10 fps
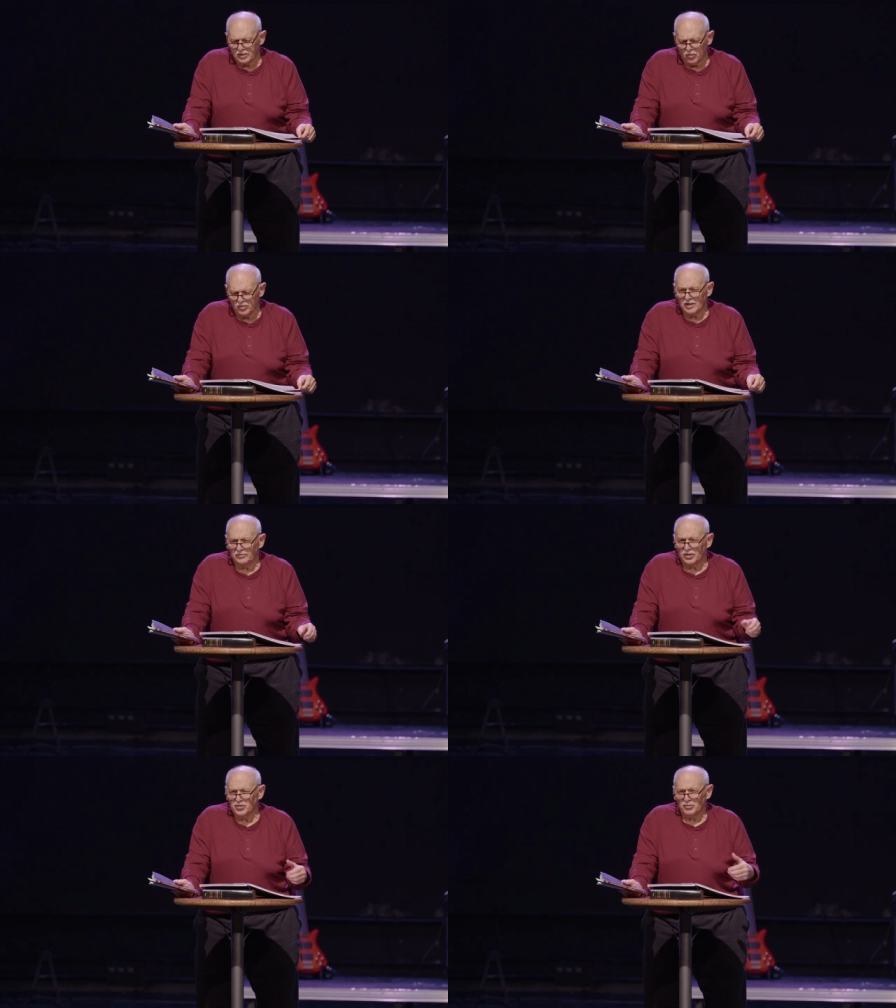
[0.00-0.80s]
so it's
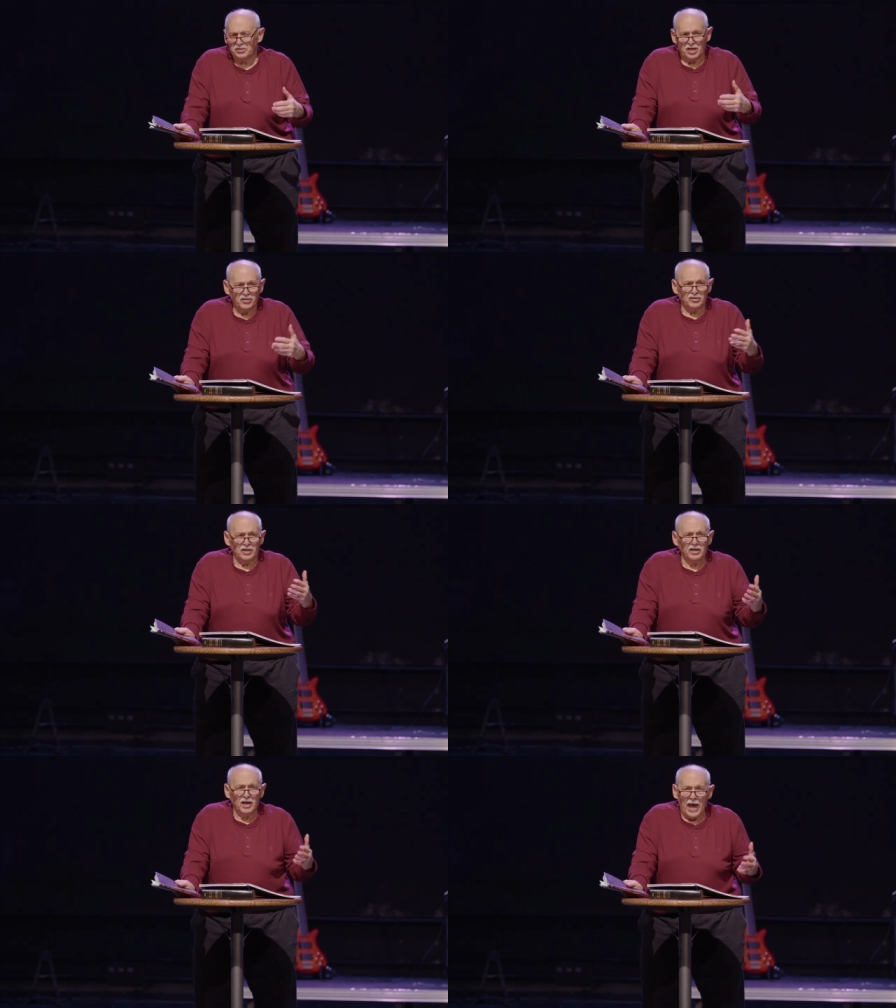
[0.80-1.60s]
not that you're
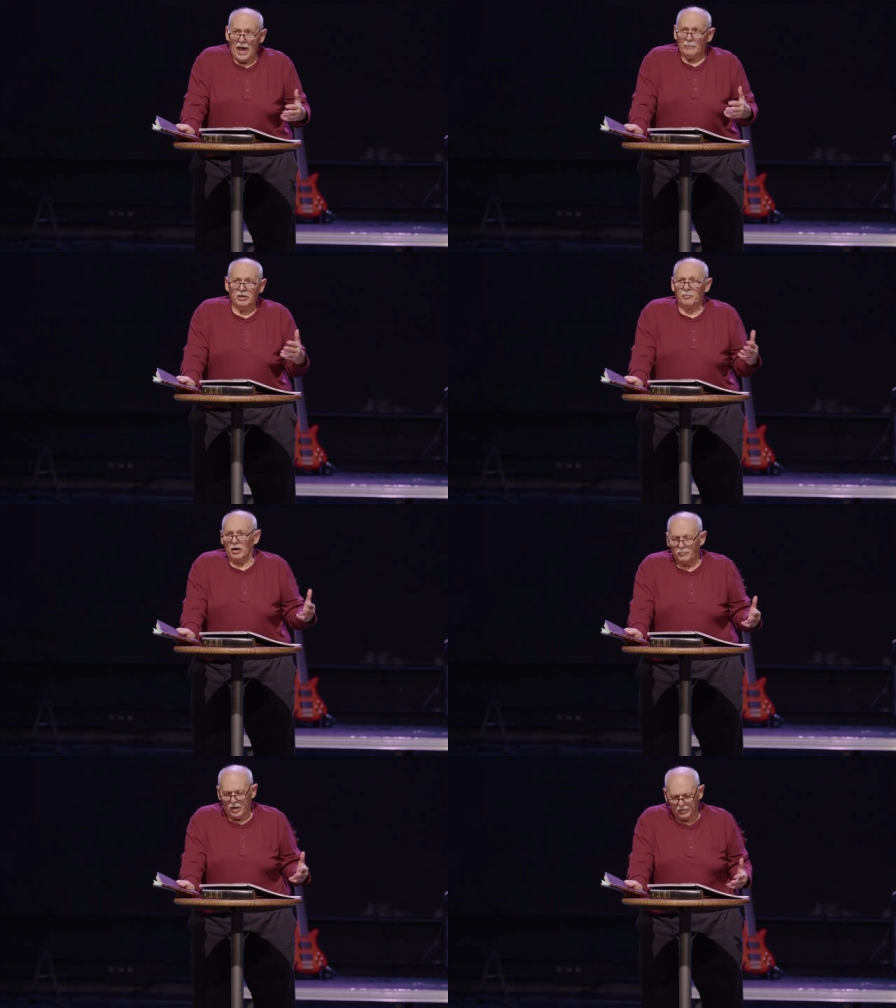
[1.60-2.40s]
intentionally happy
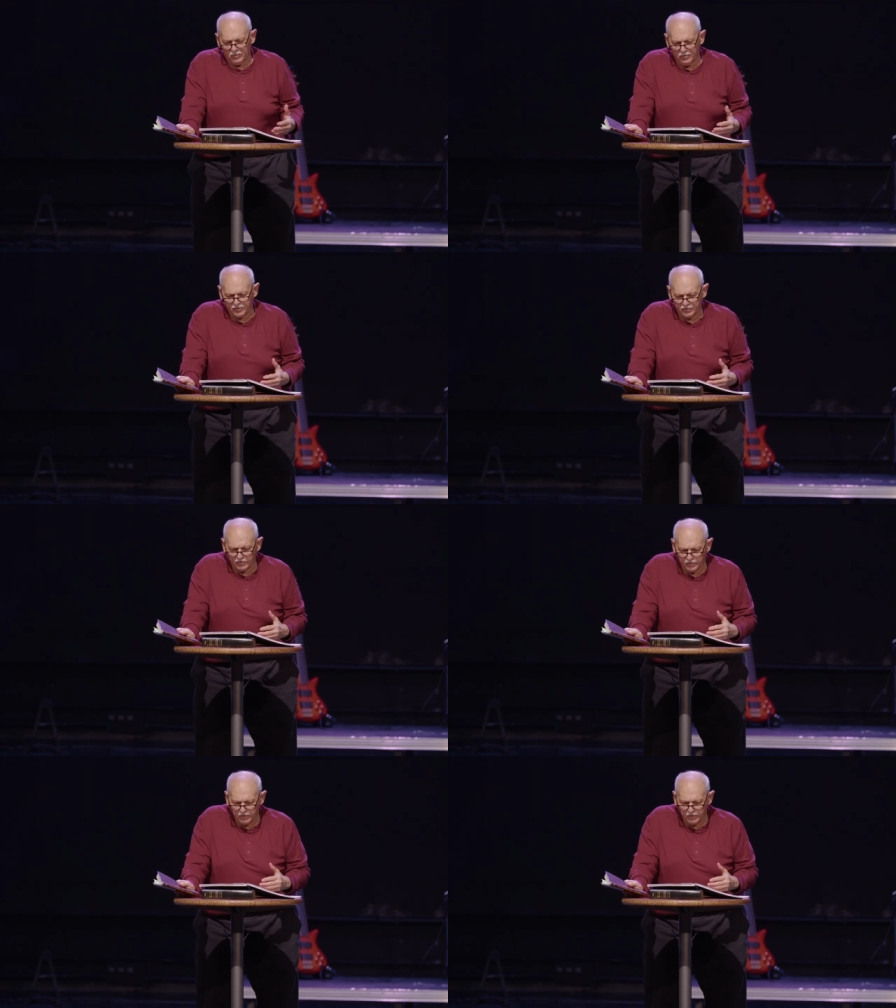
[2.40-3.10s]
about battles.